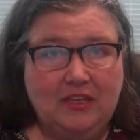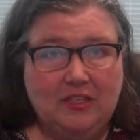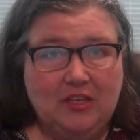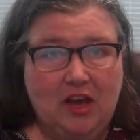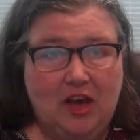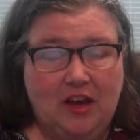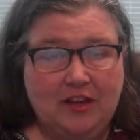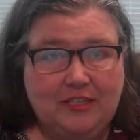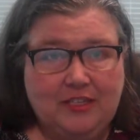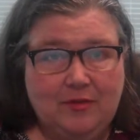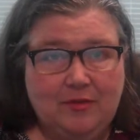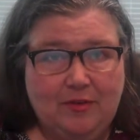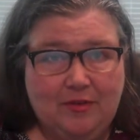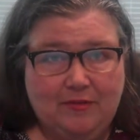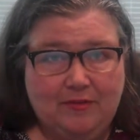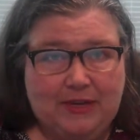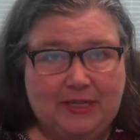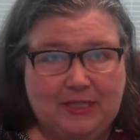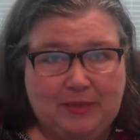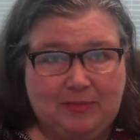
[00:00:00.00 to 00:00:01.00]
talk to
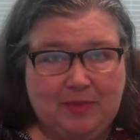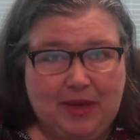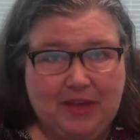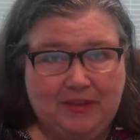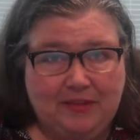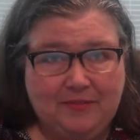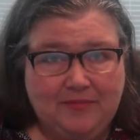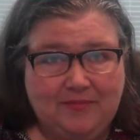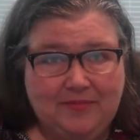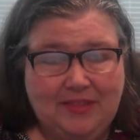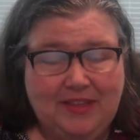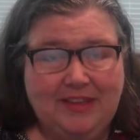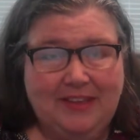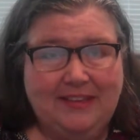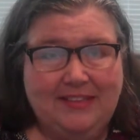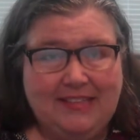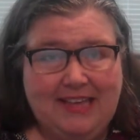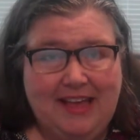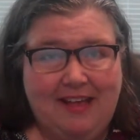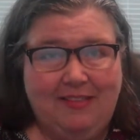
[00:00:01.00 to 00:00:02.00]
Arispa.
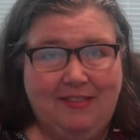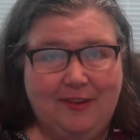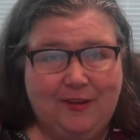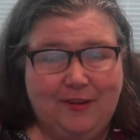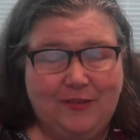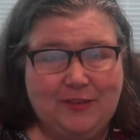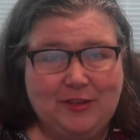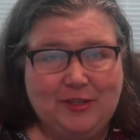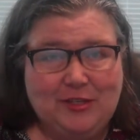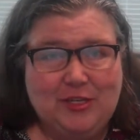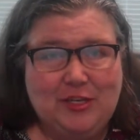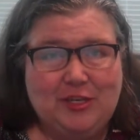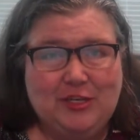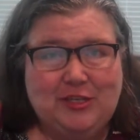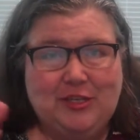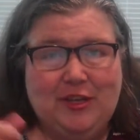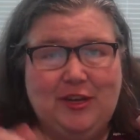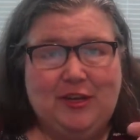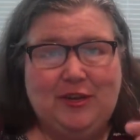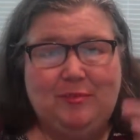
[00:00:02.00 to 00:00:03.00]
Tell her that she
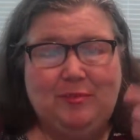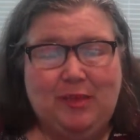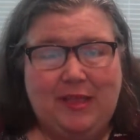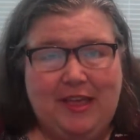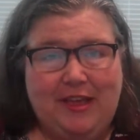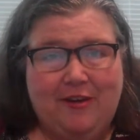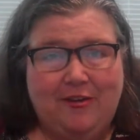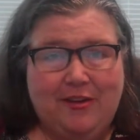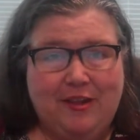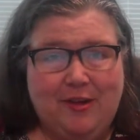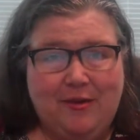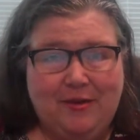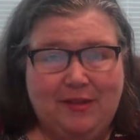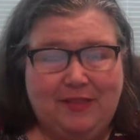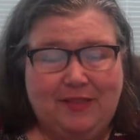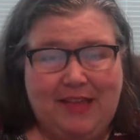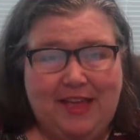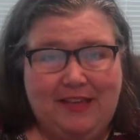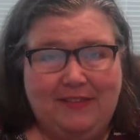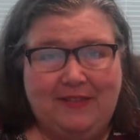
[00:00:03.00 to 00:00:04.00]
should play her
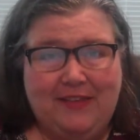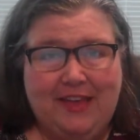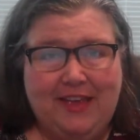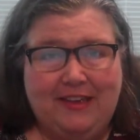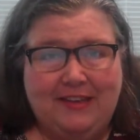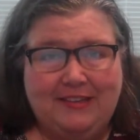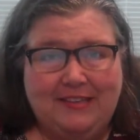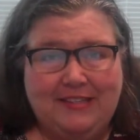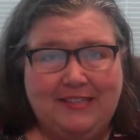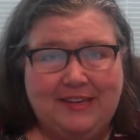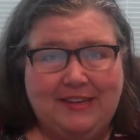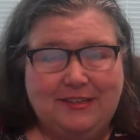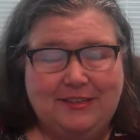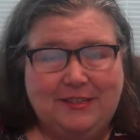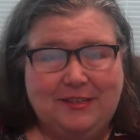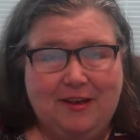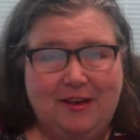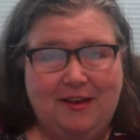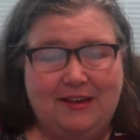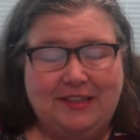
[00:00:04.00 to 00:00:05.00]
ukulele and sing a
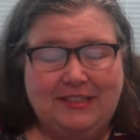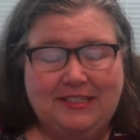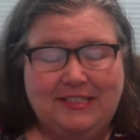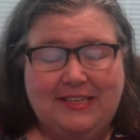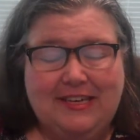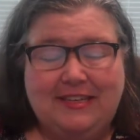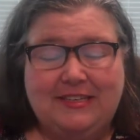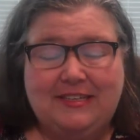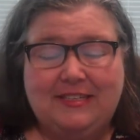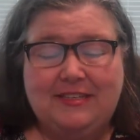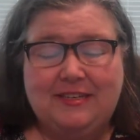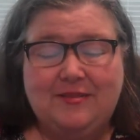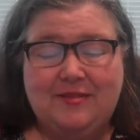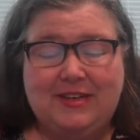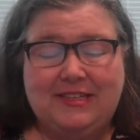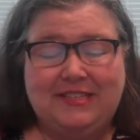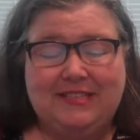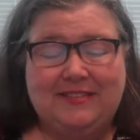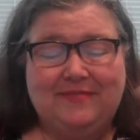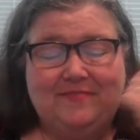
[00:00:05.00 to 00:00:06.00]
song and send it to
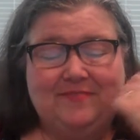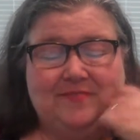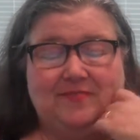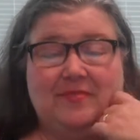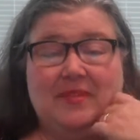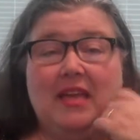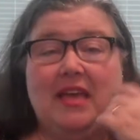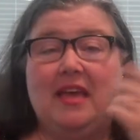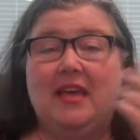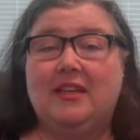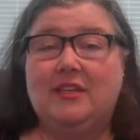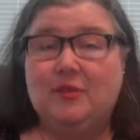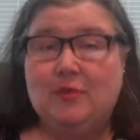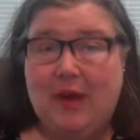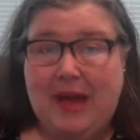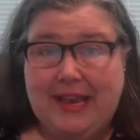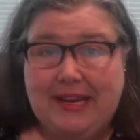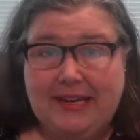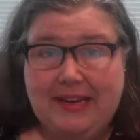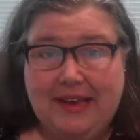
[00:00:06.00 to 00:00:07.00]
us.
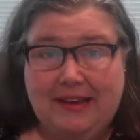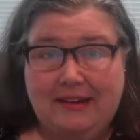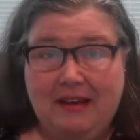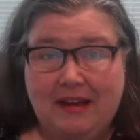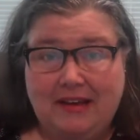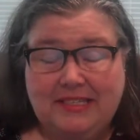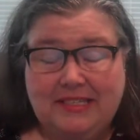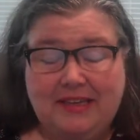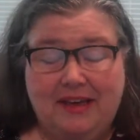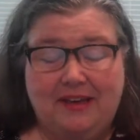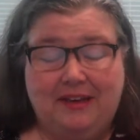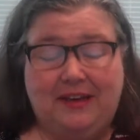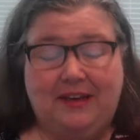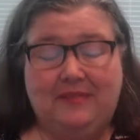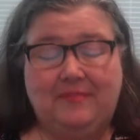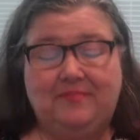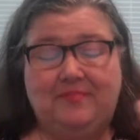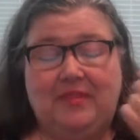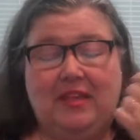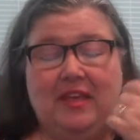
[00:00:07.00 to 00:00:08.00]
Dwight and Oksana,
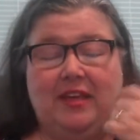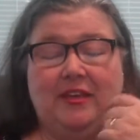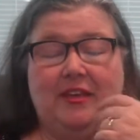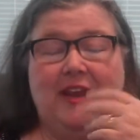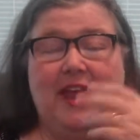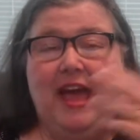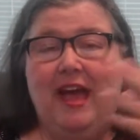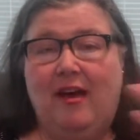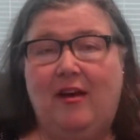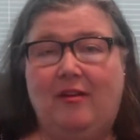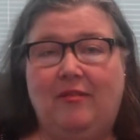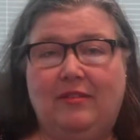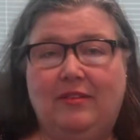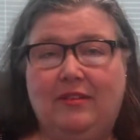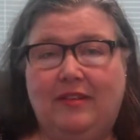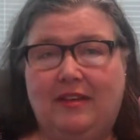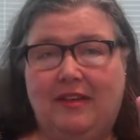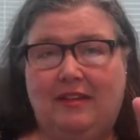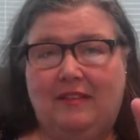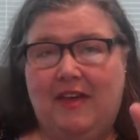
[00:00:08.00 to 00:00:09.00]
you know how
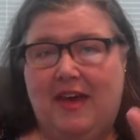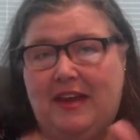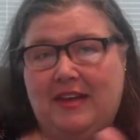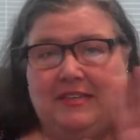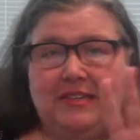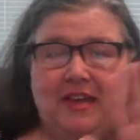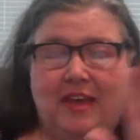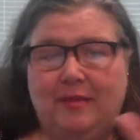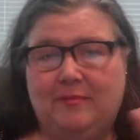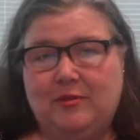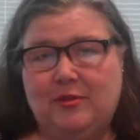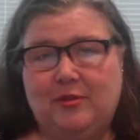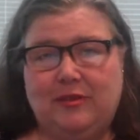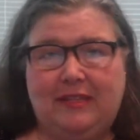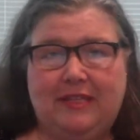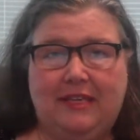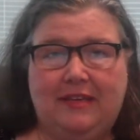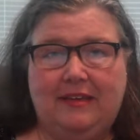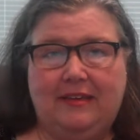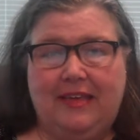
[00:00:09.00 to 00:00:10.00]
a lot of times you're in
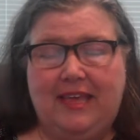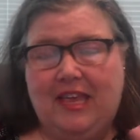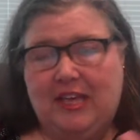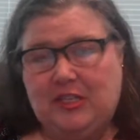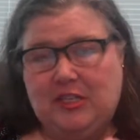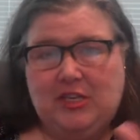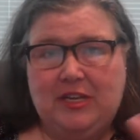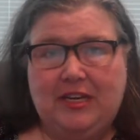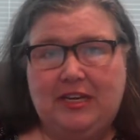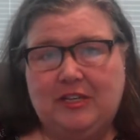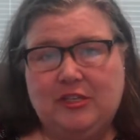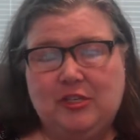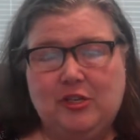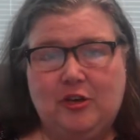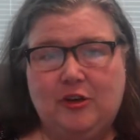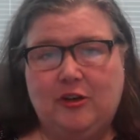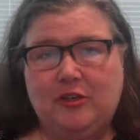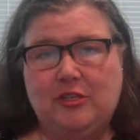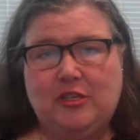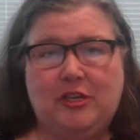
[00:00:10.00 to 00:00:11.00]
the kitchen at
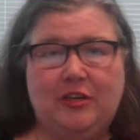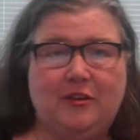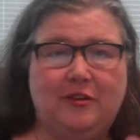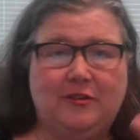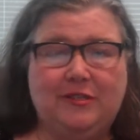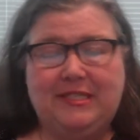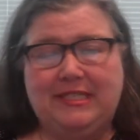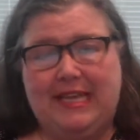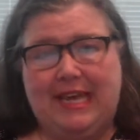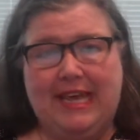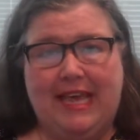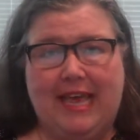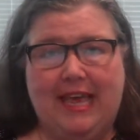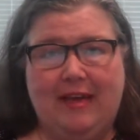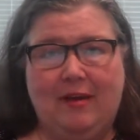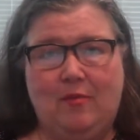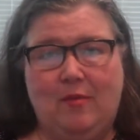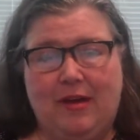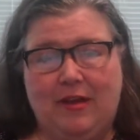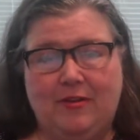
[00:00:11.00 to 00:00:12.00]
church and you're
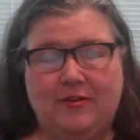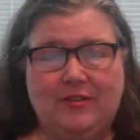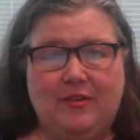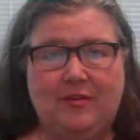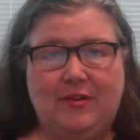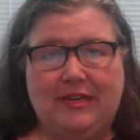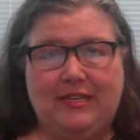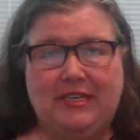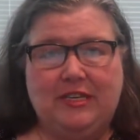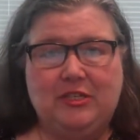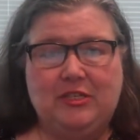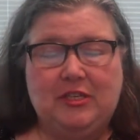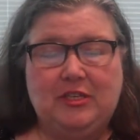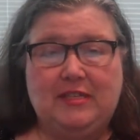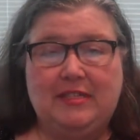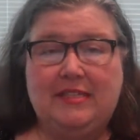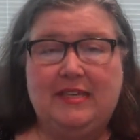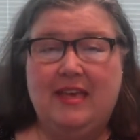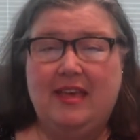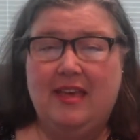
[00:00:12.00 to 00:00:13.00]
singing while you're doing
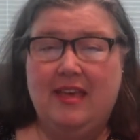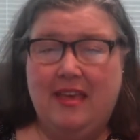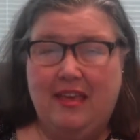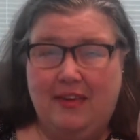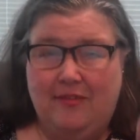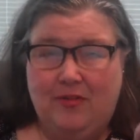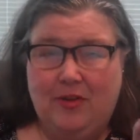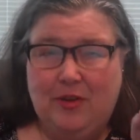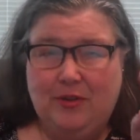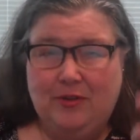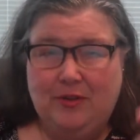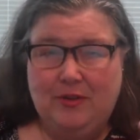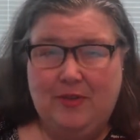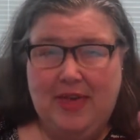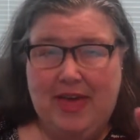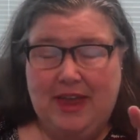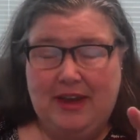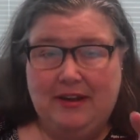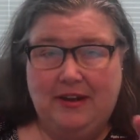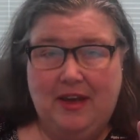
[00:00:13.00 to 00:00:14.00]
dishes? If you do
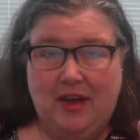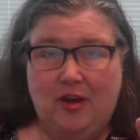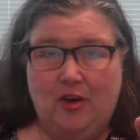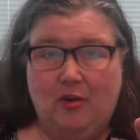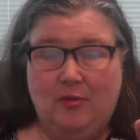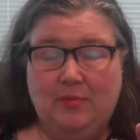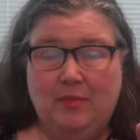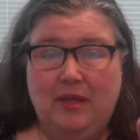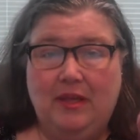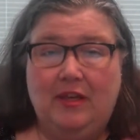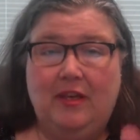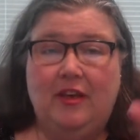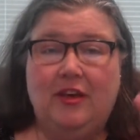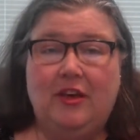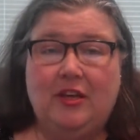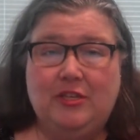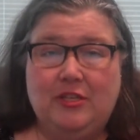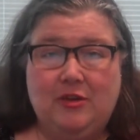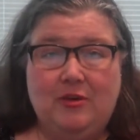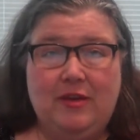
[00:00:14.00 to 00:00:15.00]
that at home,
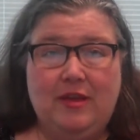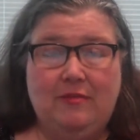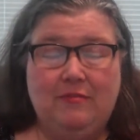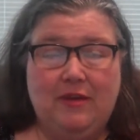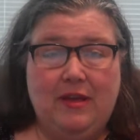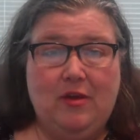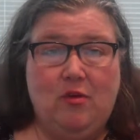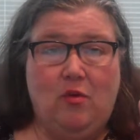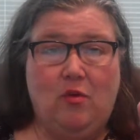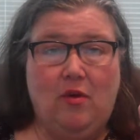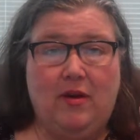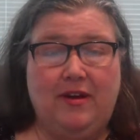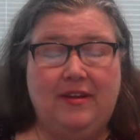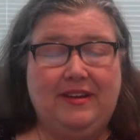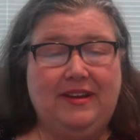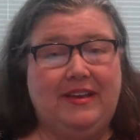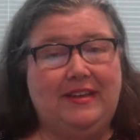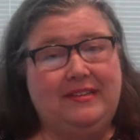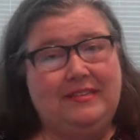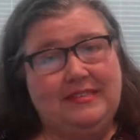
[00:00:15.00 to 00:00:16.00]
could you hit
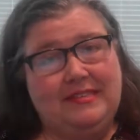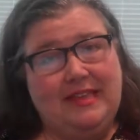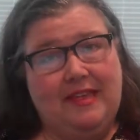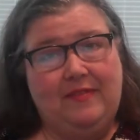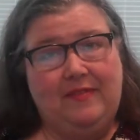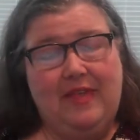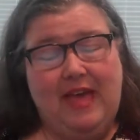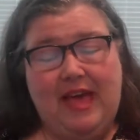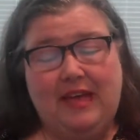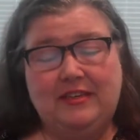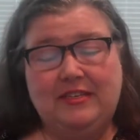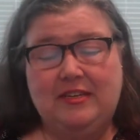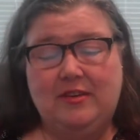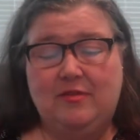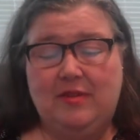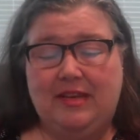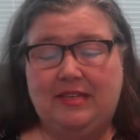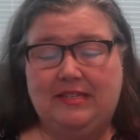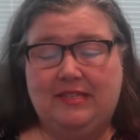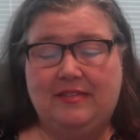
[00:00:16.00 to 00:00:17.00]
record and send that to
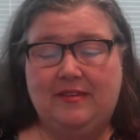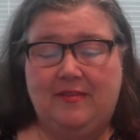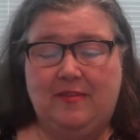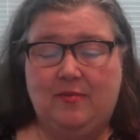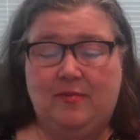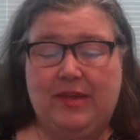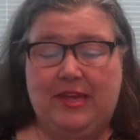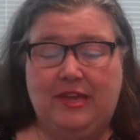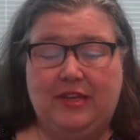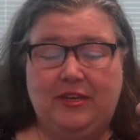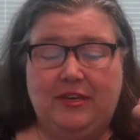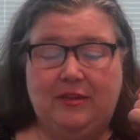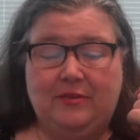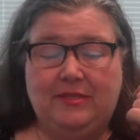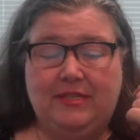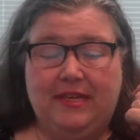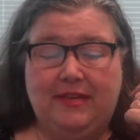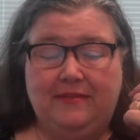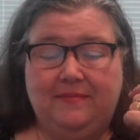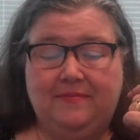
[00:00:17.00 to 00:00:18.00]
us so that we can
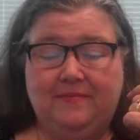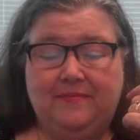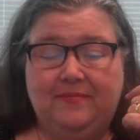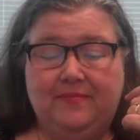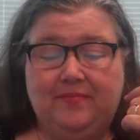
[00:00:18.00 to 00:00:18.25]
use it?